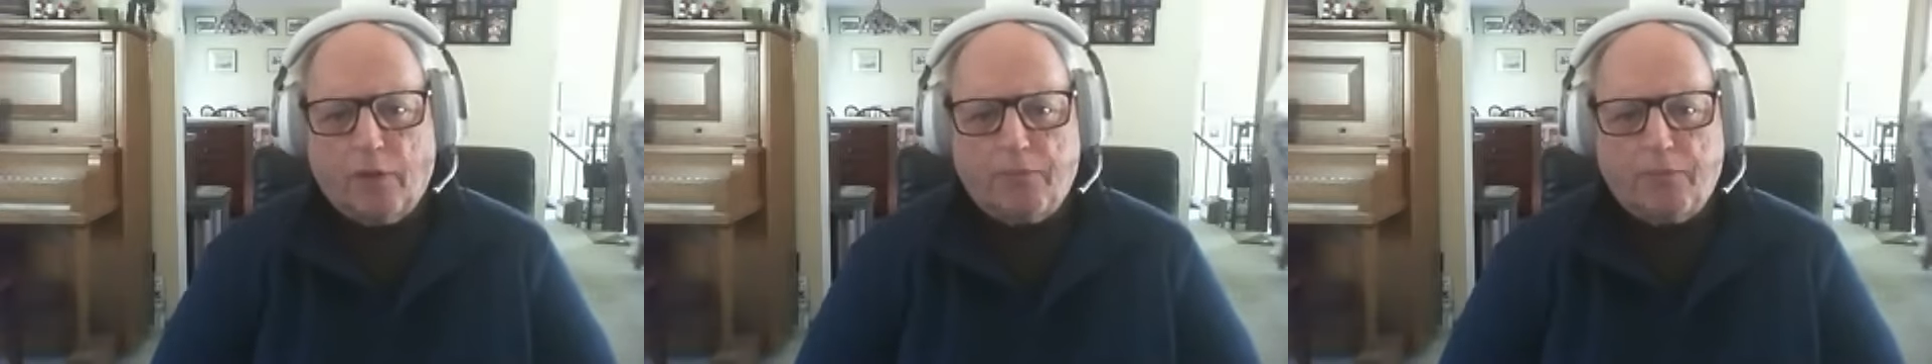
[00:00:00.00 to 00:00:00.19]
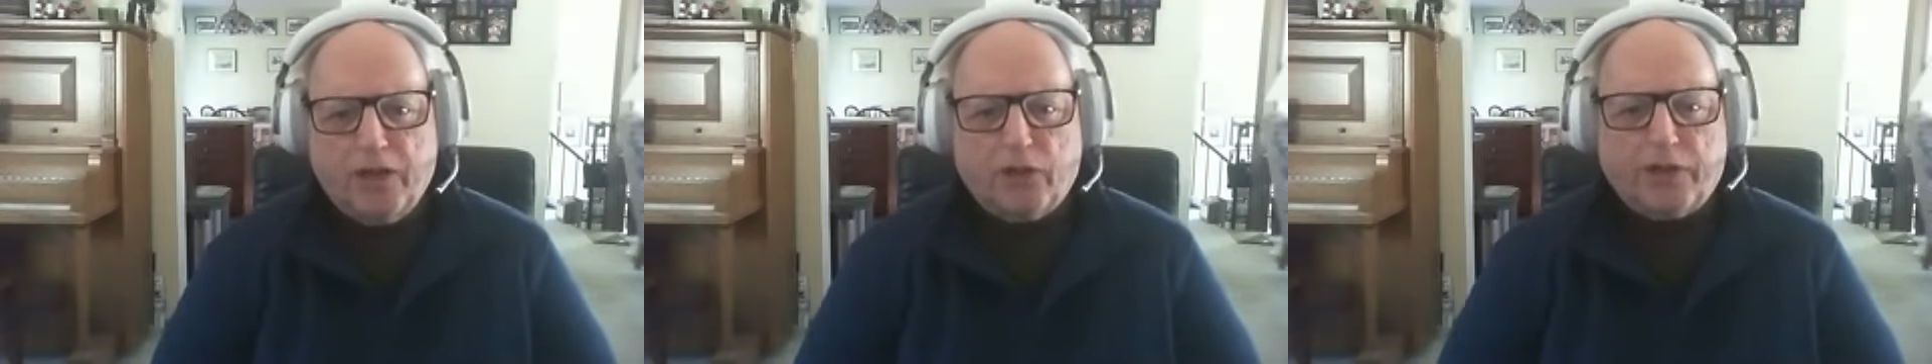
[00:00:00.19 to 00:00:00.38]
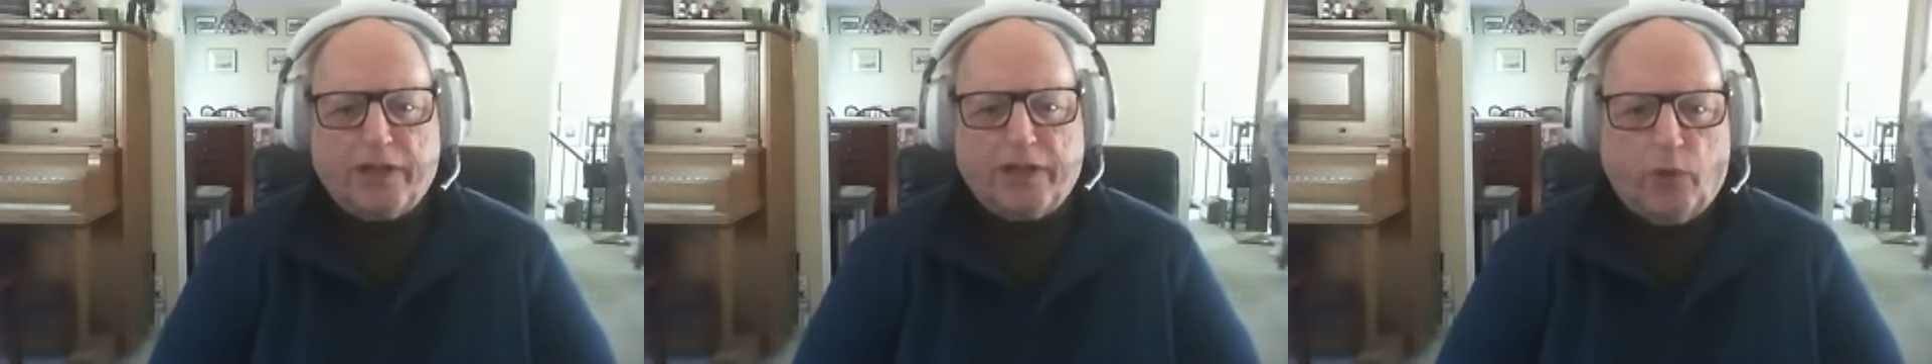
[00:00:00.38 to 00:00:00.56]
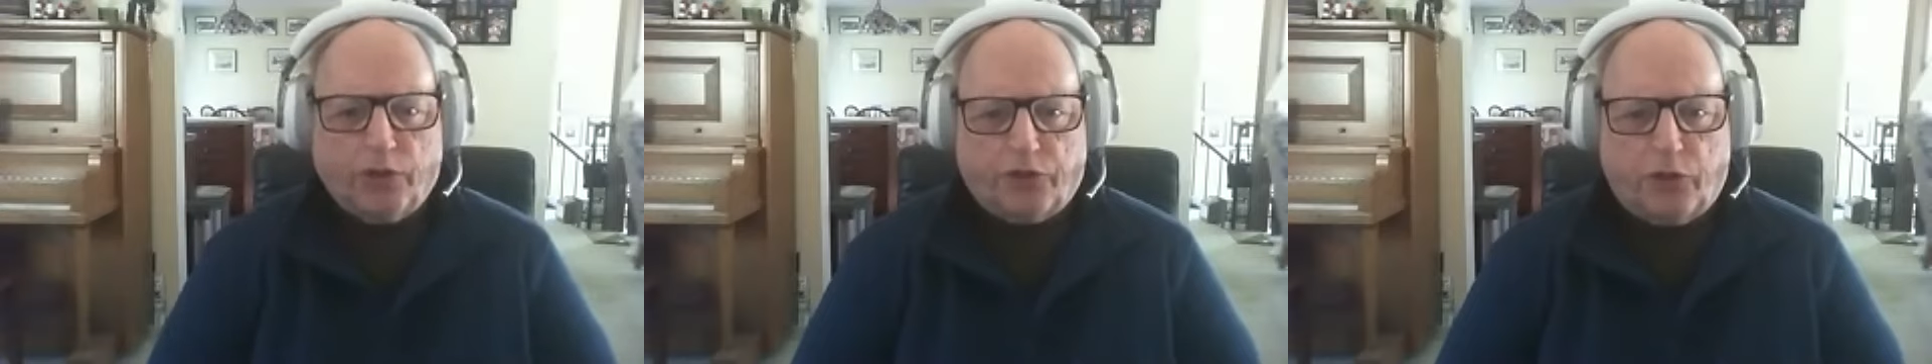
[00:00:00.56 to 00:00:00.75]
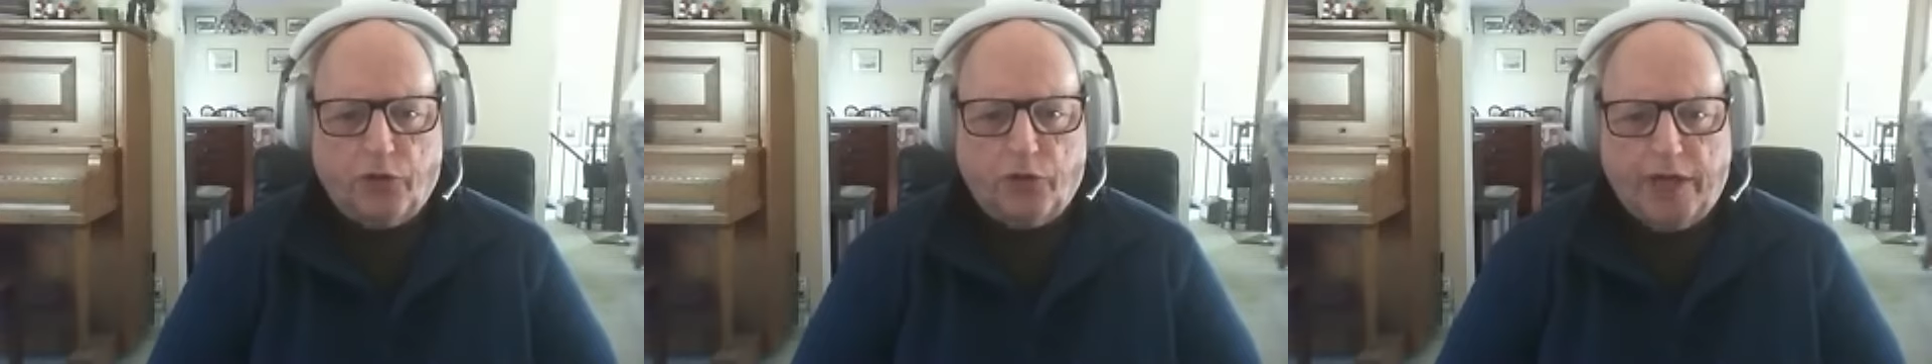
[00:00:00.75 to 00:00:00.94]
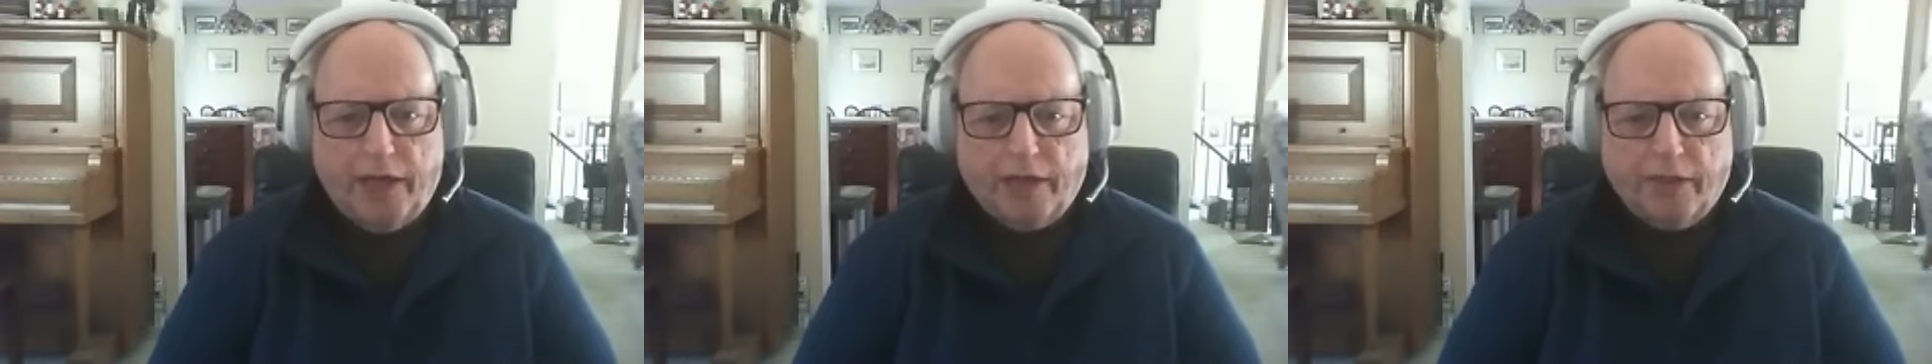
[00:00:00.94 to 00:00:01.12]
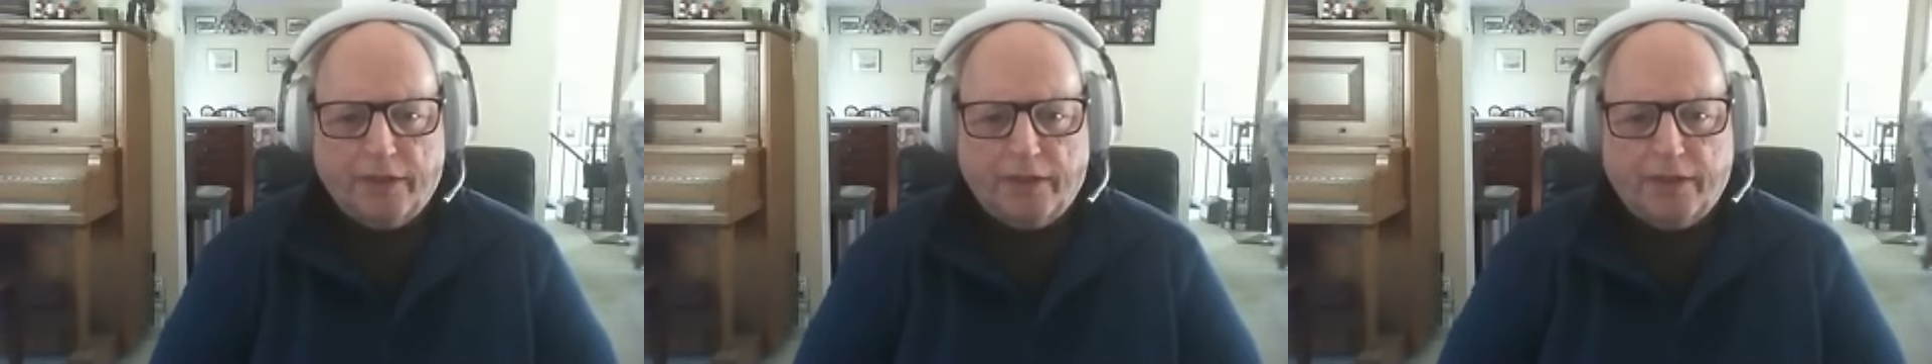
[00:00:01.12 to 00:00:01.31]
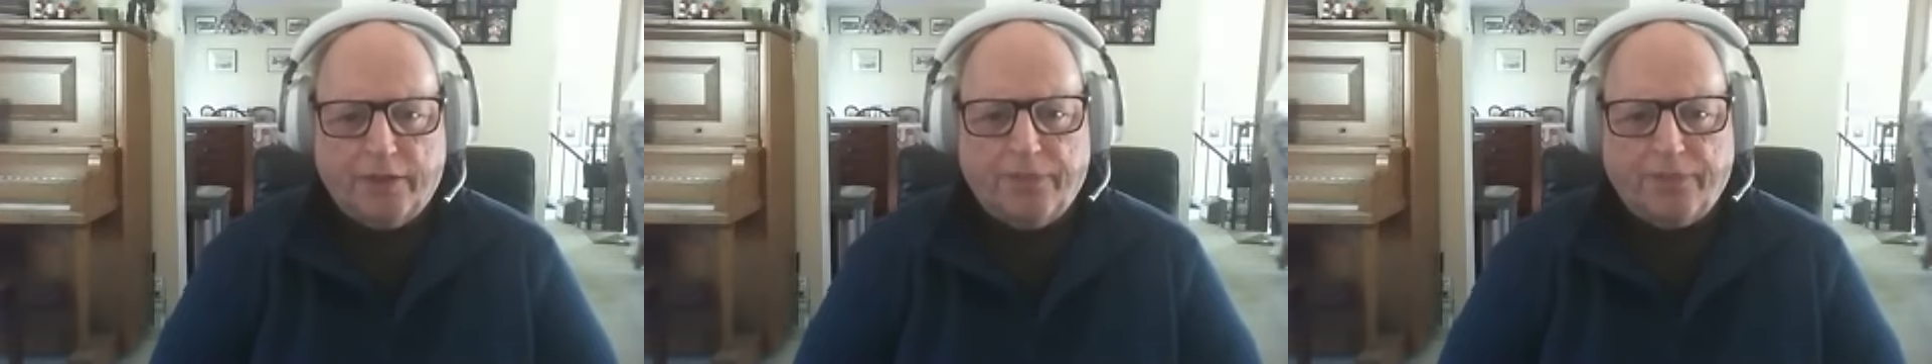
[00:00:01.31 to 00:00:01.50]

building was created